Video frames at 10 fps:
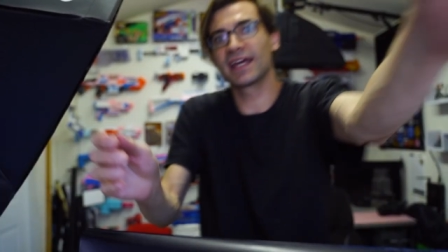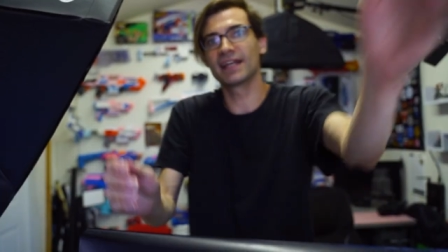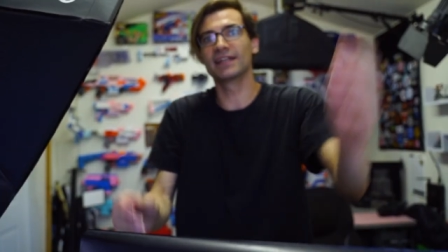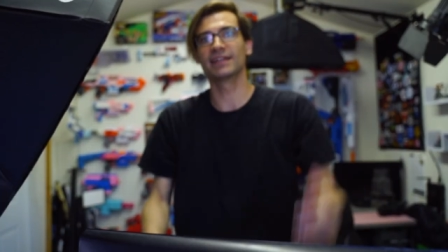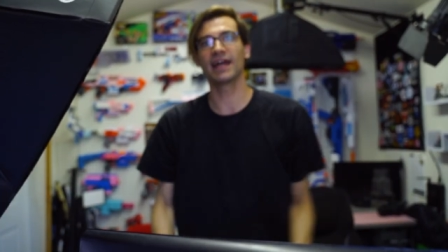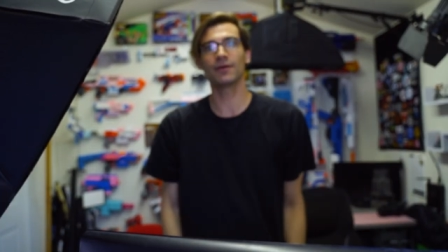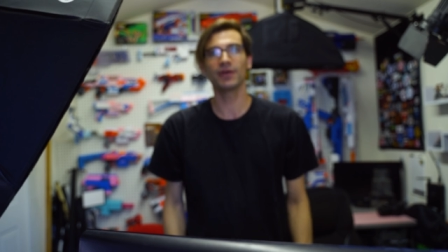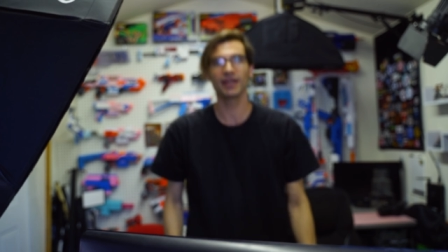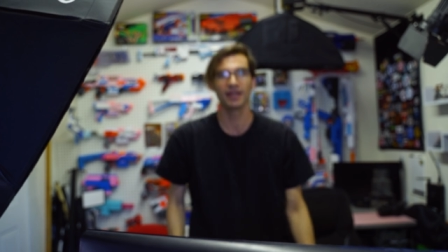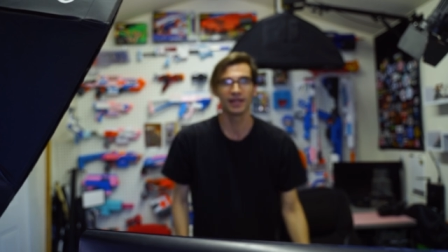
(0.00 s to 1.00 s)
get it in that
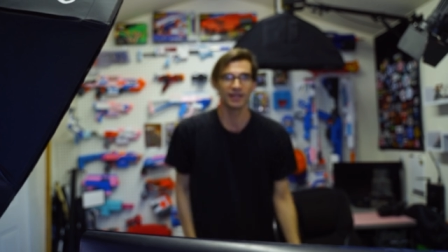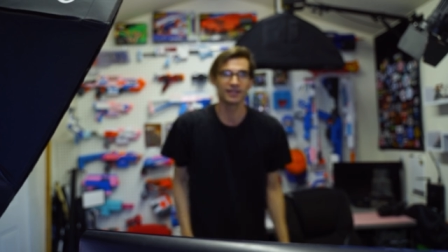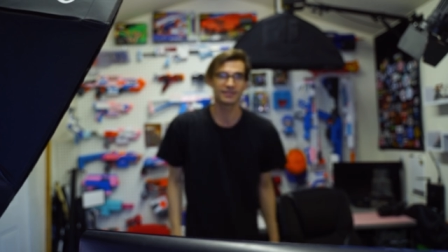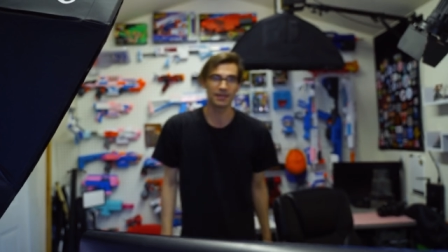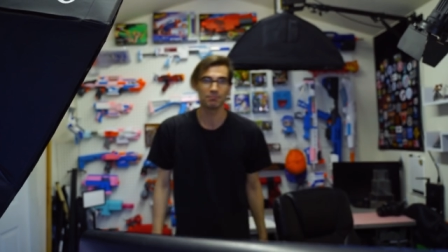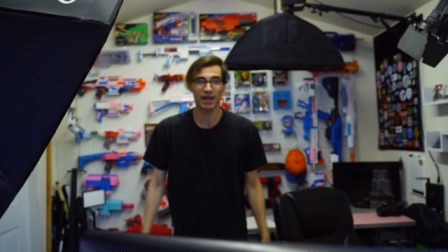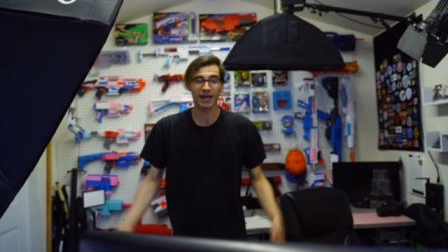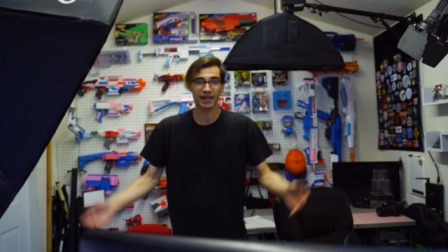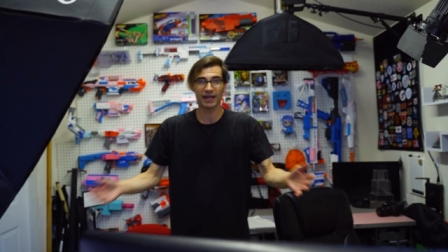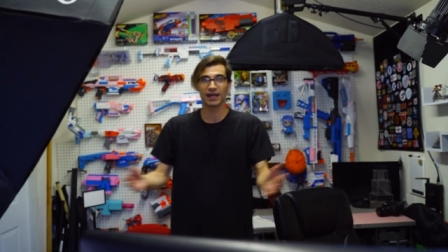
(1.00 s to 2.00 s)
way. Step
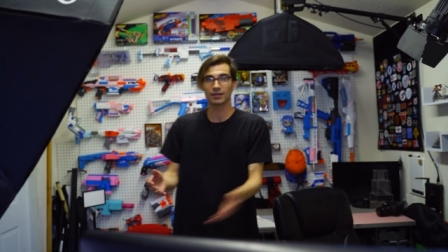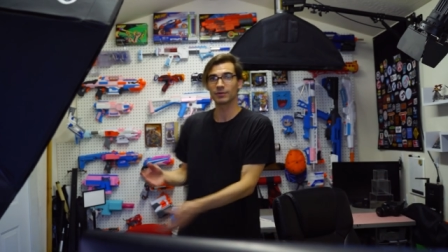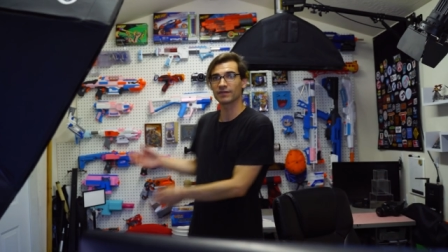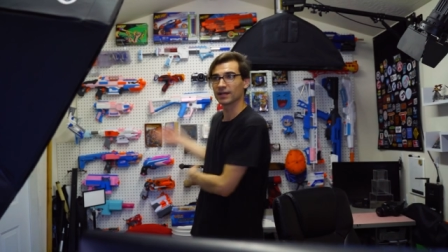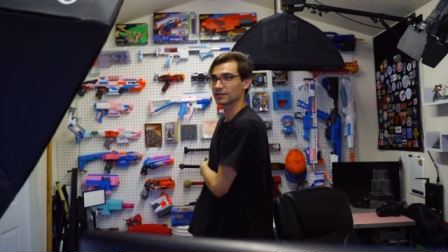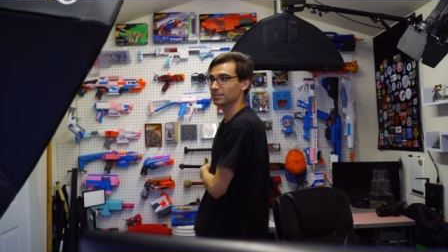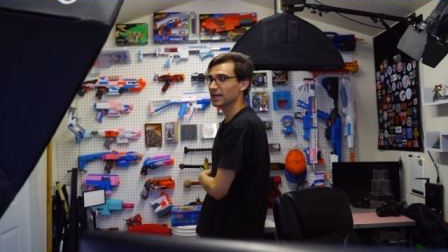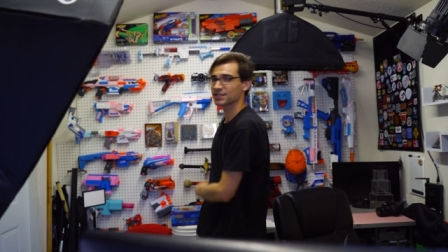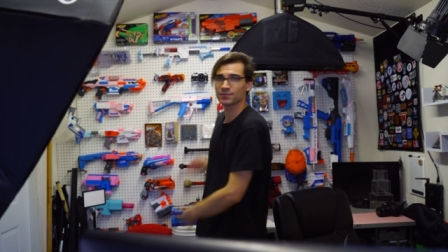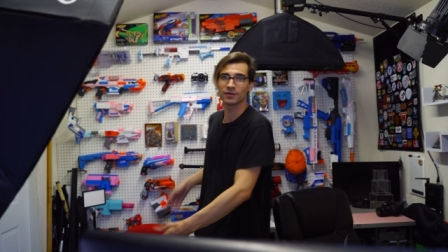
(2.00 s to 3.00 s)
back and we've got the
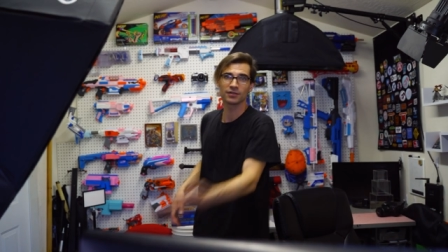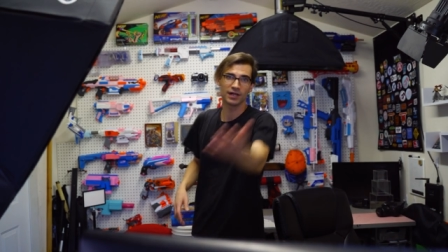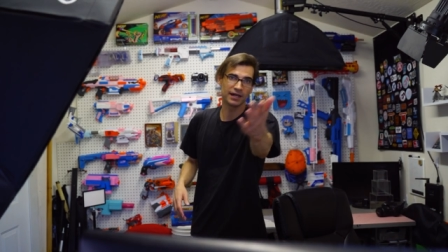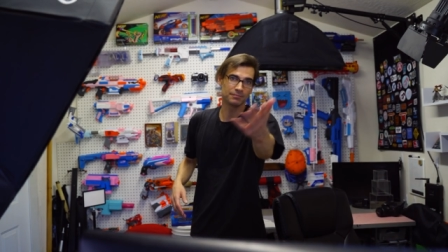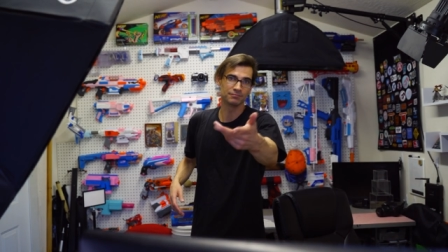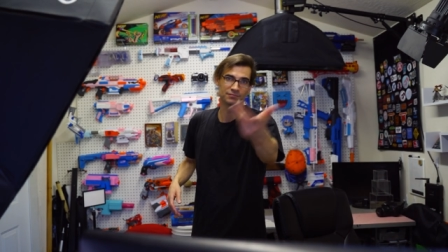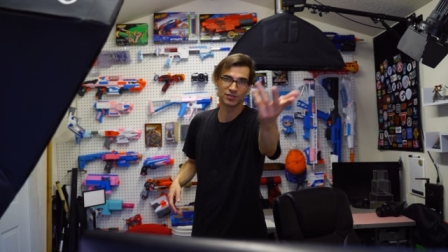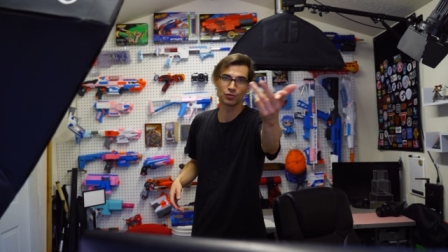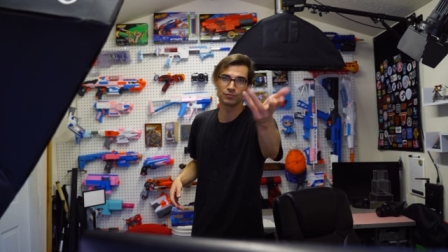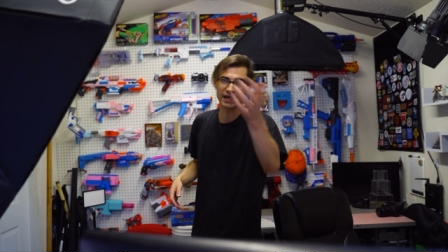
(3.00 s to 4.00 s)
blaster wall. I'm
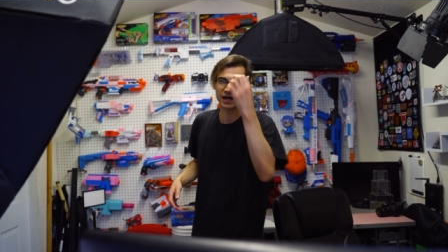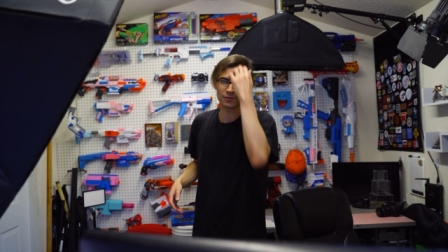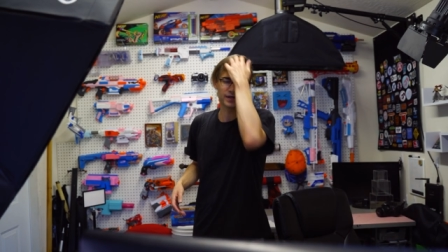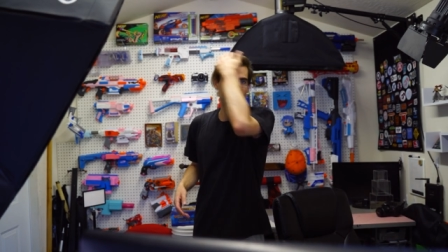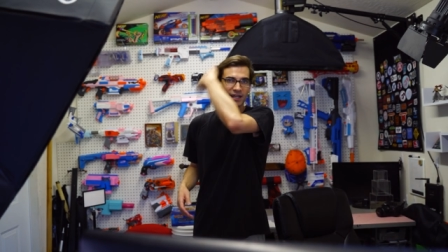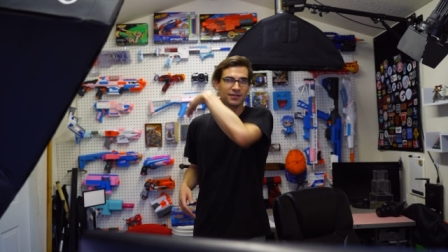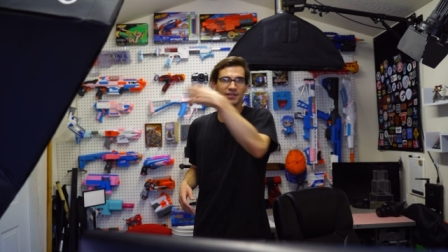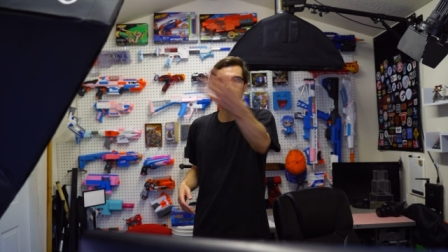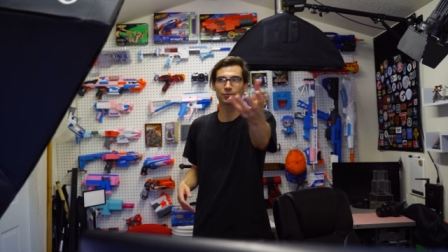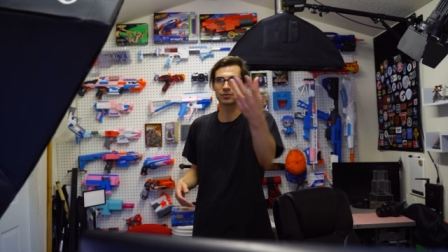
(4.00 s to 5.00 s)
zoomed out right now.
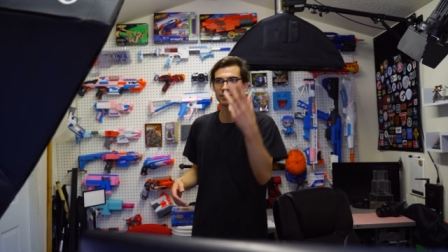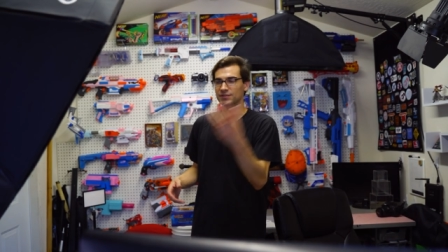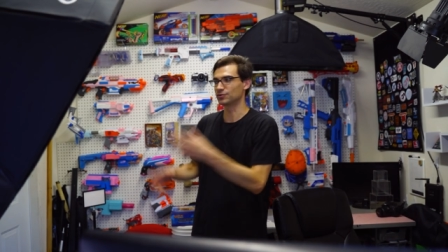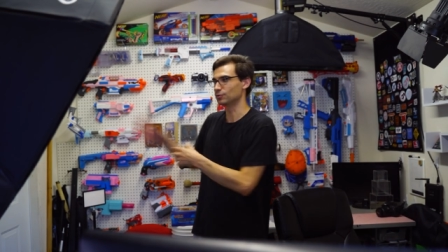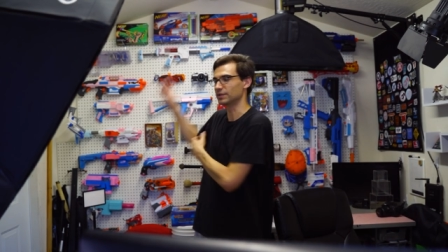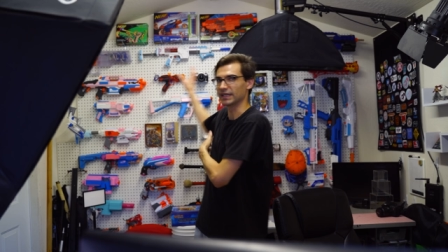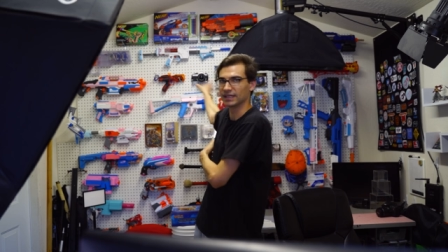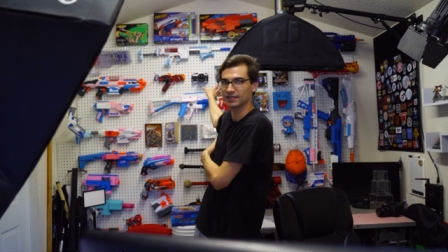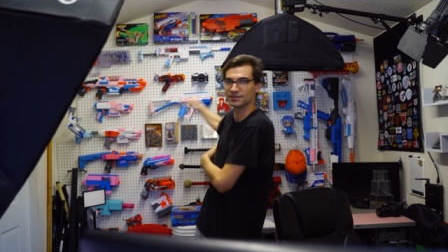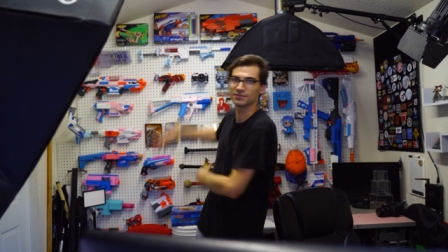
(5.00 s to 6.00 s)
This one will be zoomed
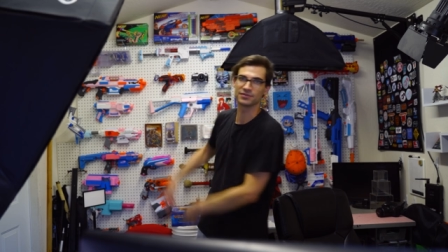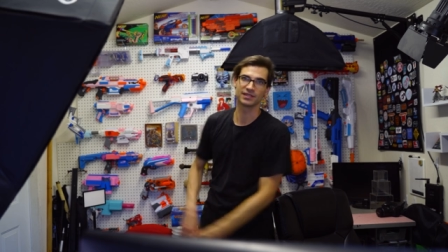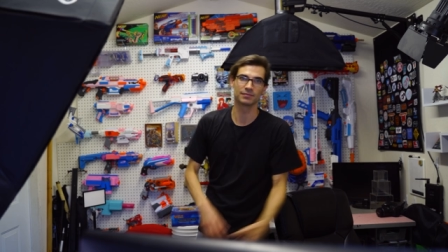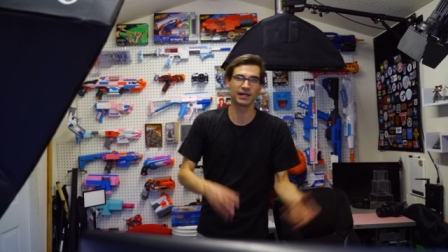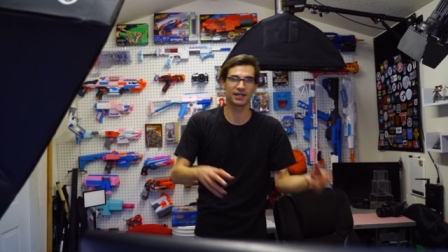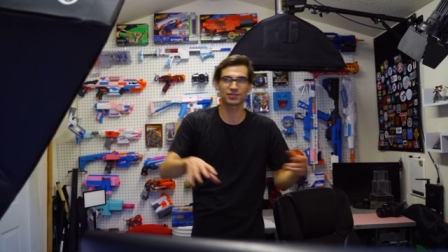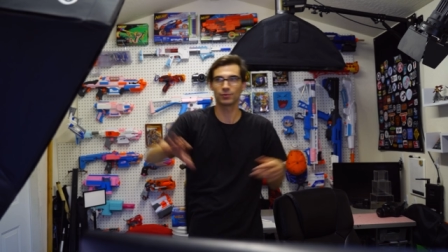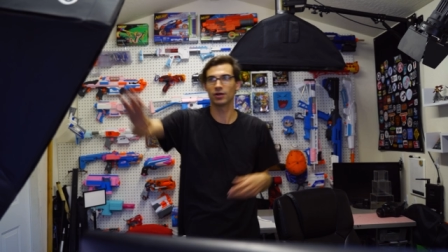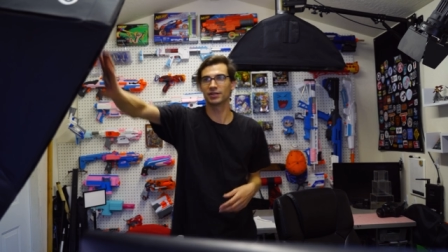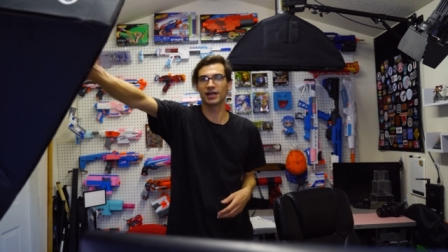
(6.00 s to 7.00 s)
in so you see the blaster
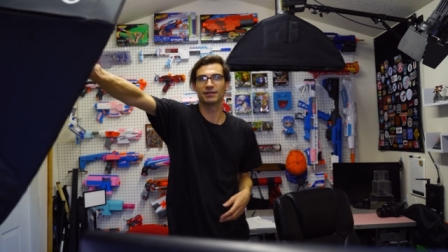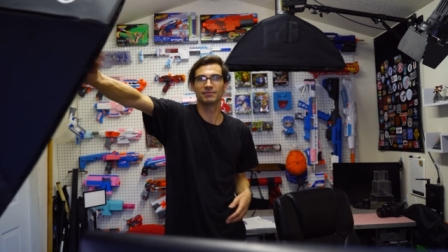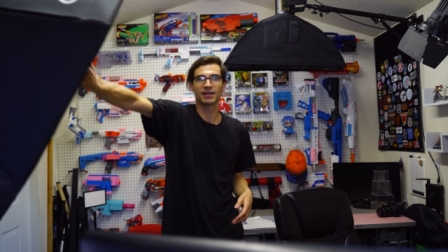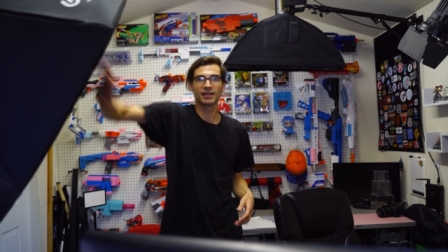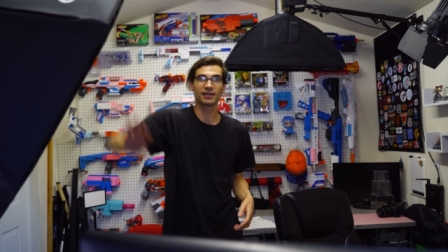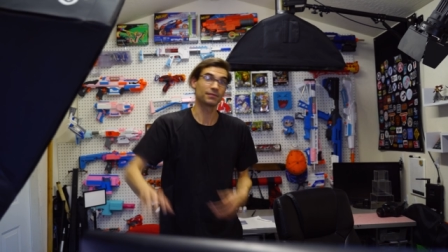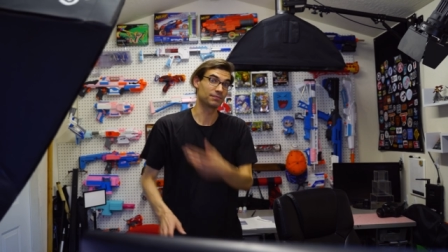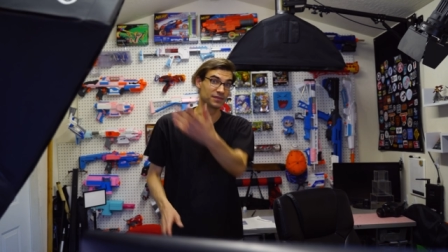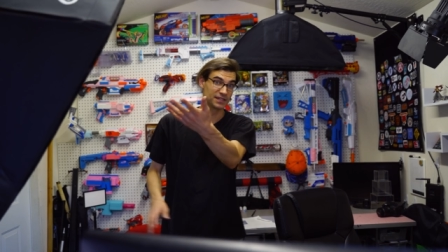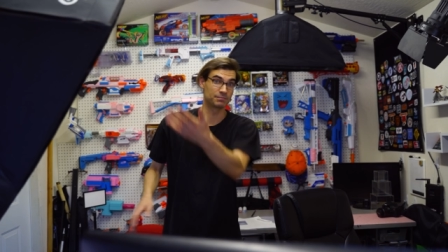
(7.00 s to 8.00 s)
wall and not
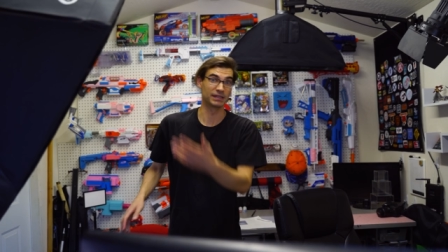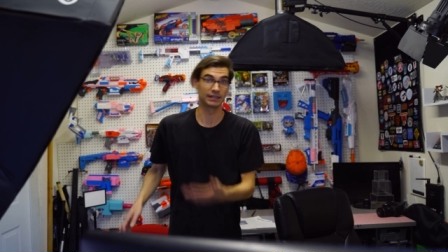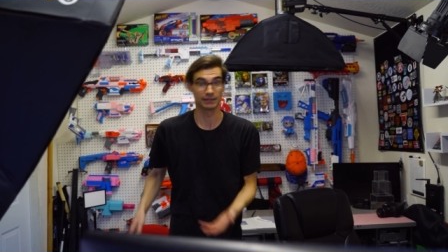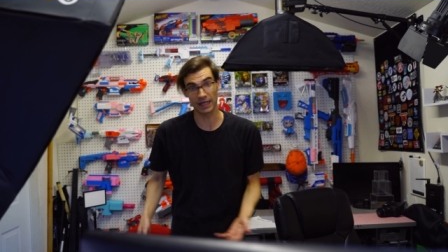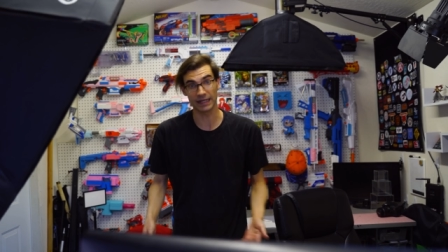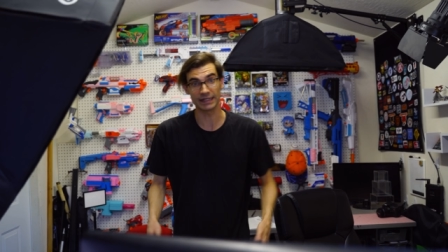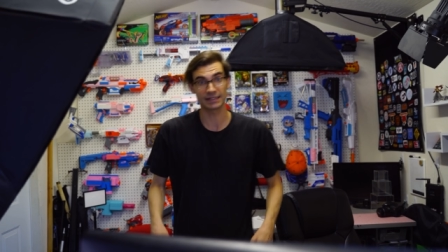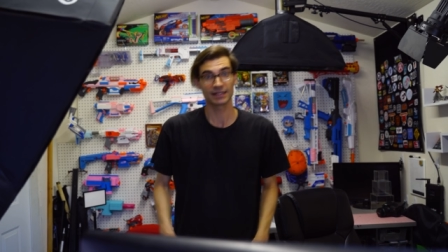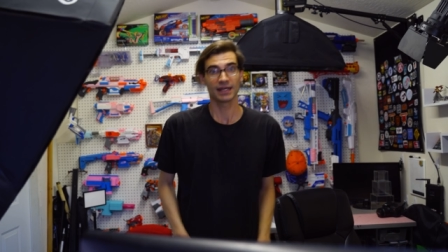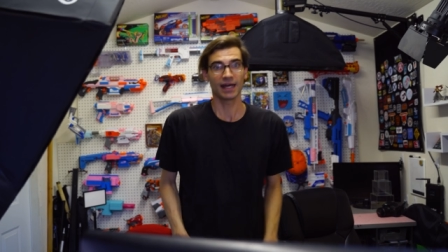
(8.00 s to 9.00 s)
this big light.